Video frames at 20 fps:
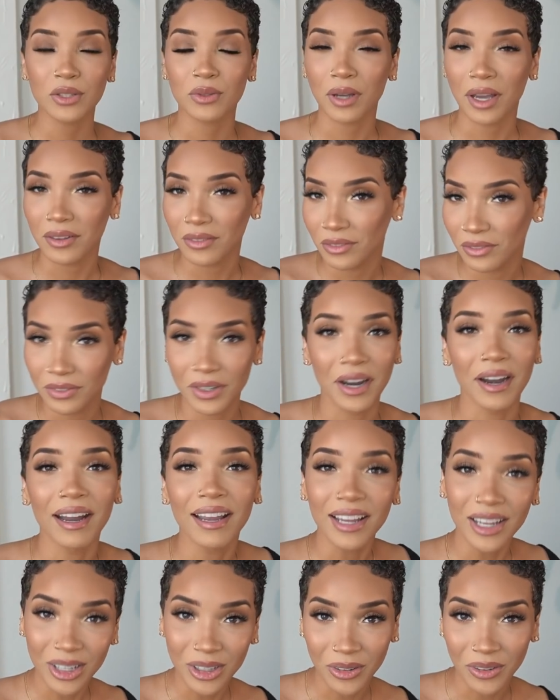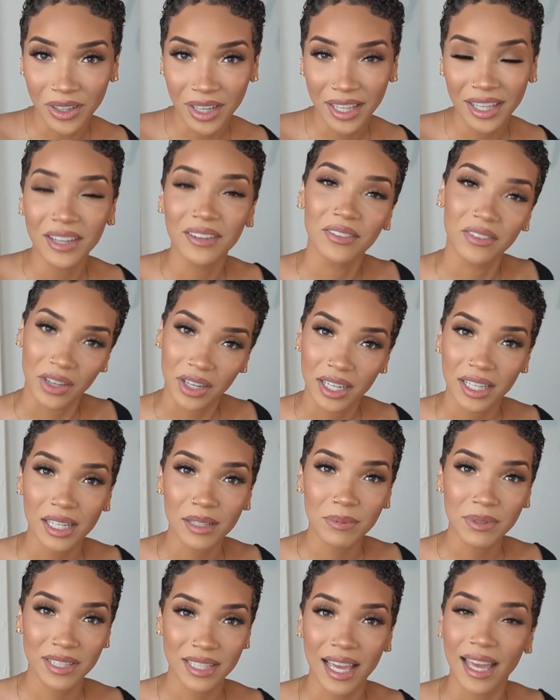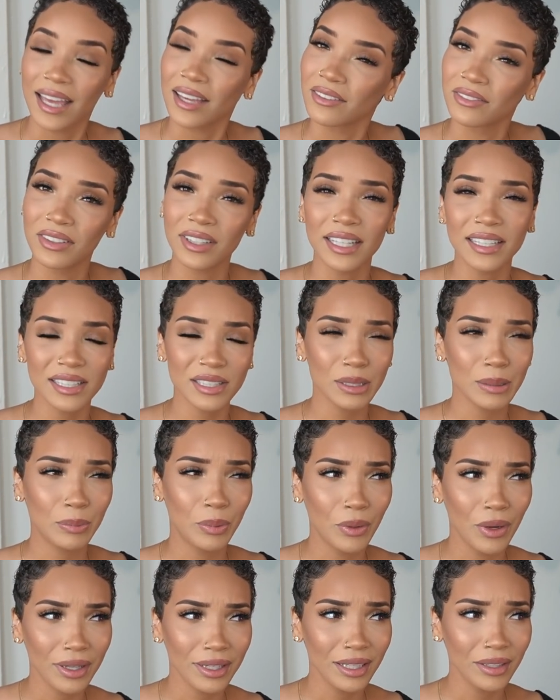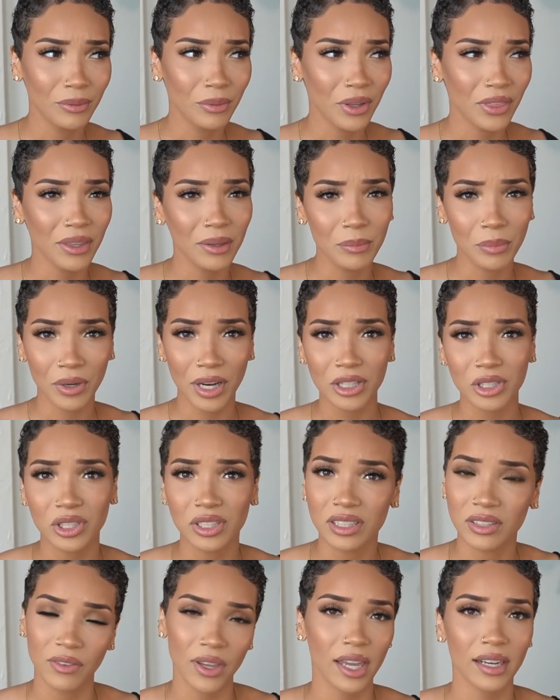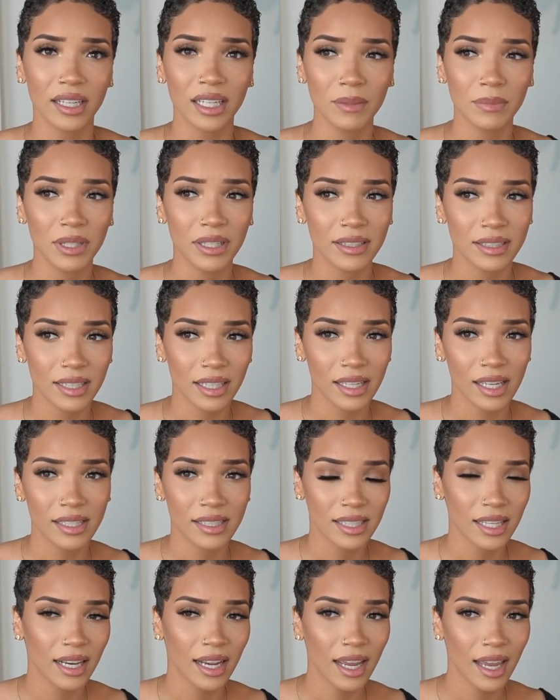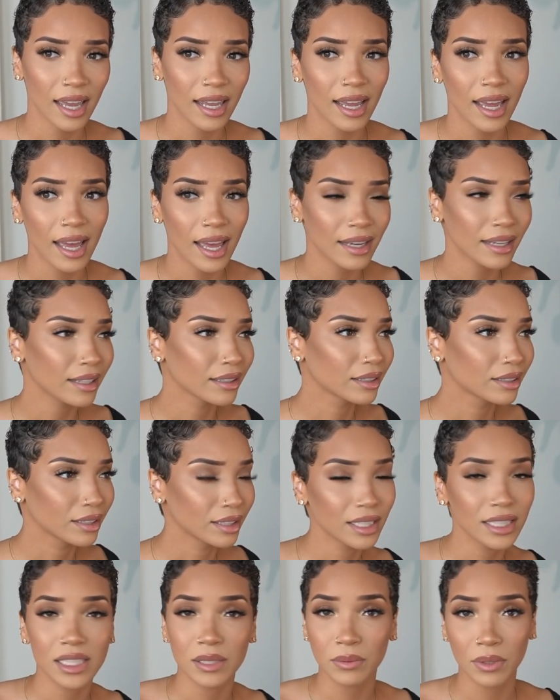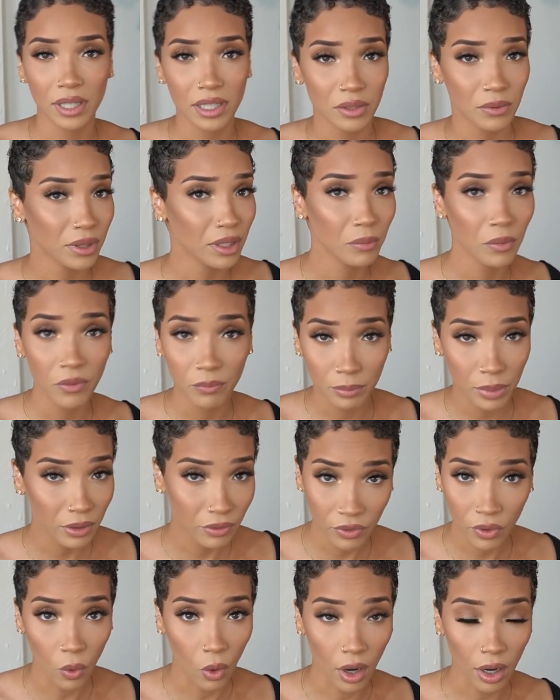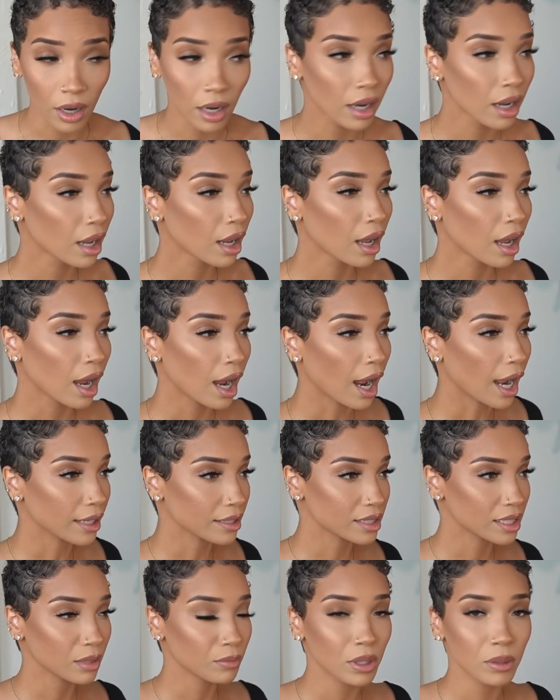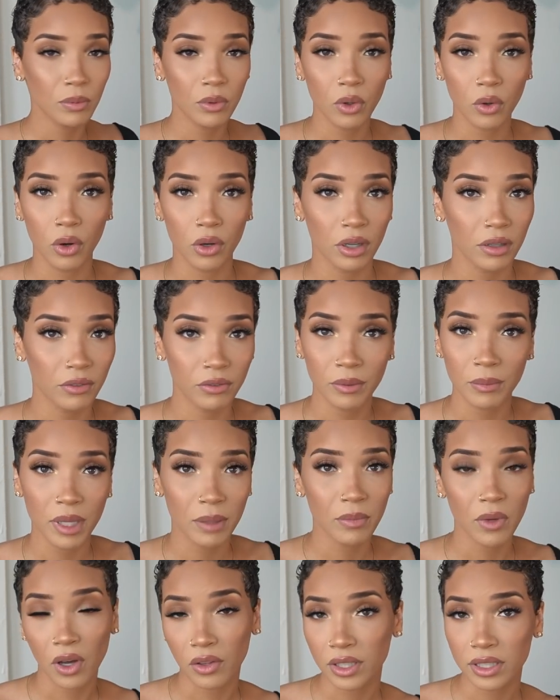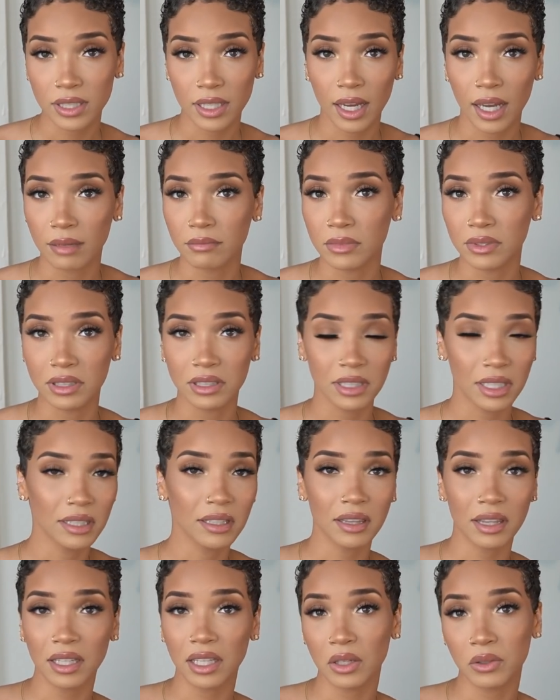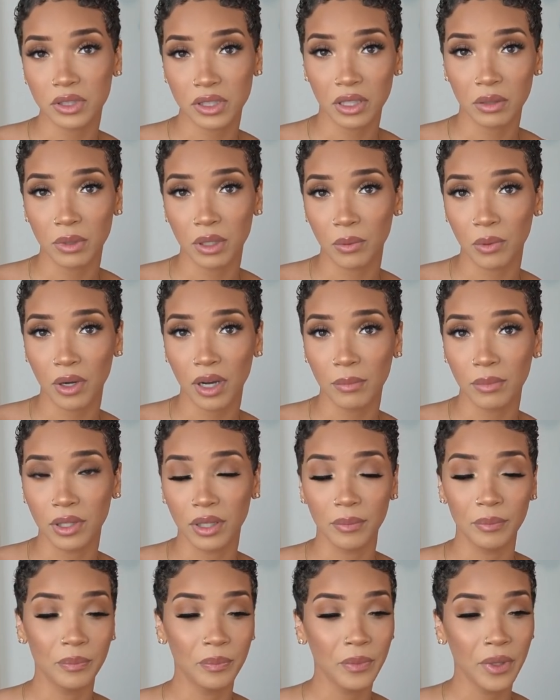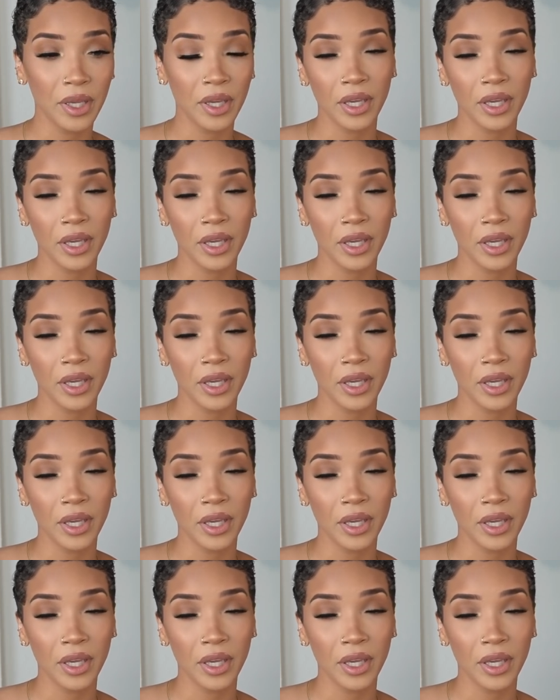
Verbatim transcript: So I am very annoyed and very upset and very disappointed with Impressions Vanity because, like I said, I had had a good experience with them before. I see people order from them all the time, didn't think it was gonna be a problem,